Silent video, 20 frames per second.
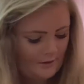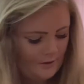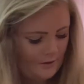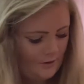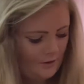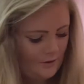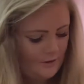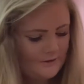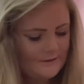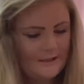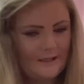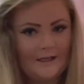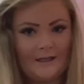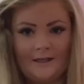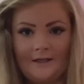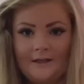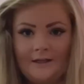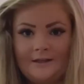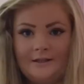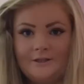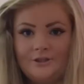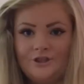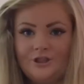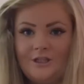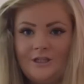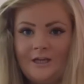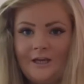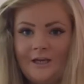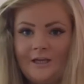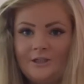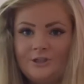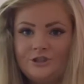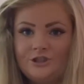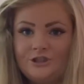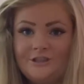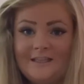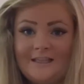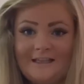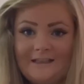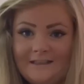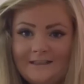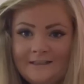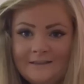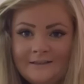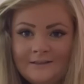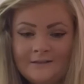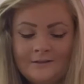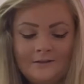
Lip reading: Using the GHD,